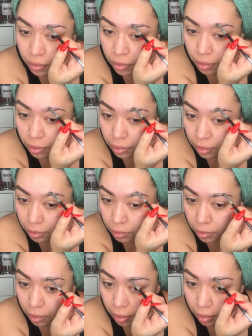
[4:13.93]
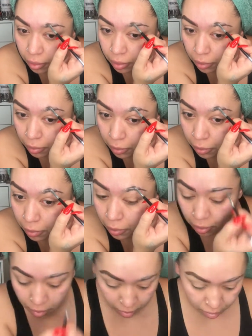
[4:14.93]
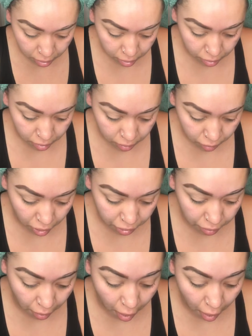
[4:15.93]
So same thing. I'm trying to do